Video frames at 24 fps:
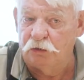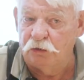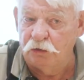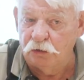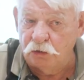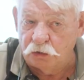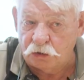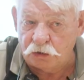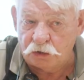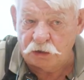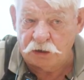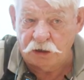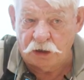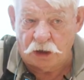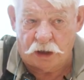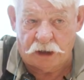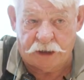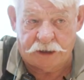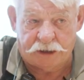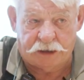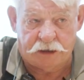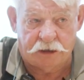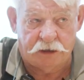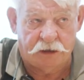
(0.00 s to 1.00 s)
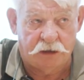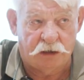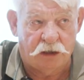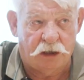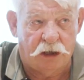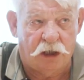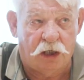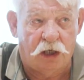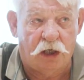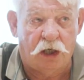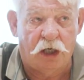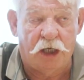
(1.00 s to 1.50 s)
looked like
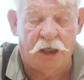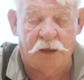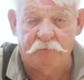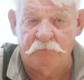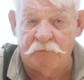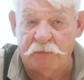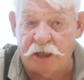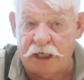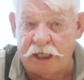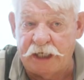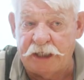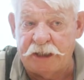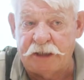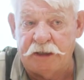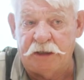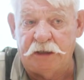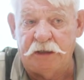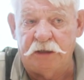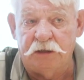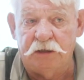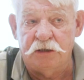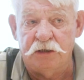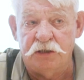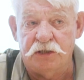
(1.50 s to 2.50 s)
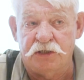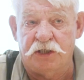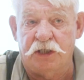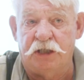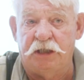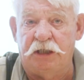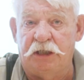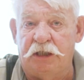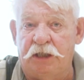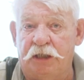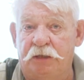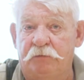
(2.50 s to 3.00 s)
I may
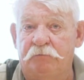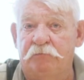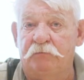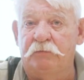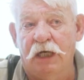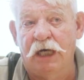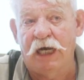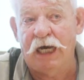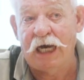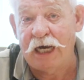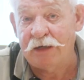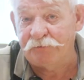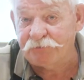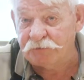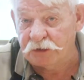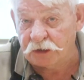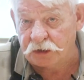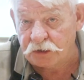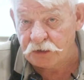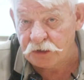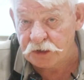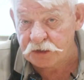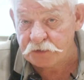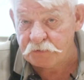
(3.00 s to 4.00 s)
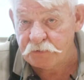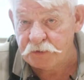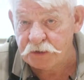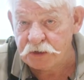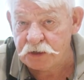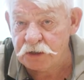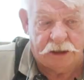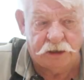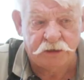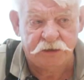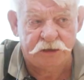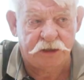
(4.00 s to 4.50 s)
see him after
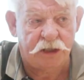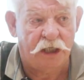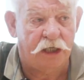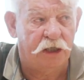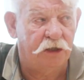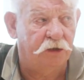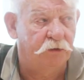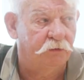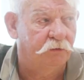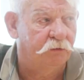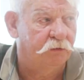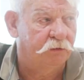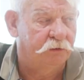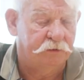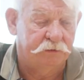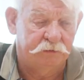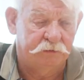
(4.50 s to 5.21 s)
Christmas. So